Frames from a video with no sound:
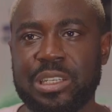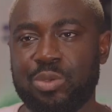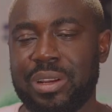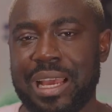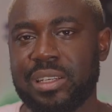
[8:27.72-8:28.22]
that
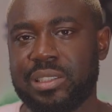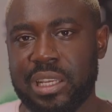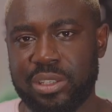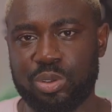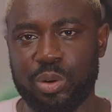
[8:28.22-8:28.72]
you like his
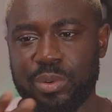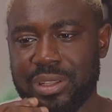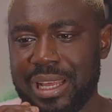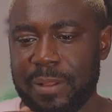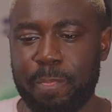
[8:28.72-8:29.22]
texture, but
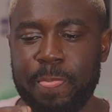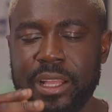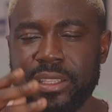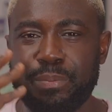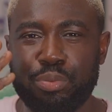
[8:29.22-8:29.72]
then
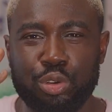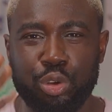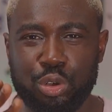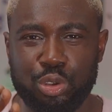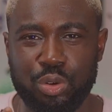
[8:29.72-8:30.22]
the
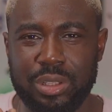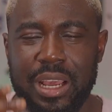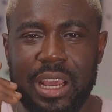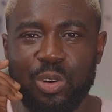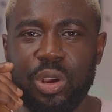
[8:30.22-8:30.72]
production.
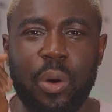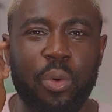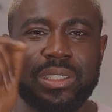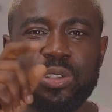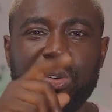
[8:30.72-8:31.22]
Look at
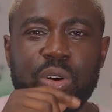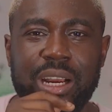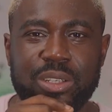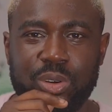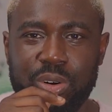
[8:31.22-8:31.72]
what he did on
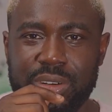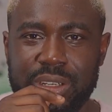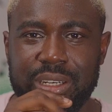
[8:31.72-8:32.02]
Gongaso.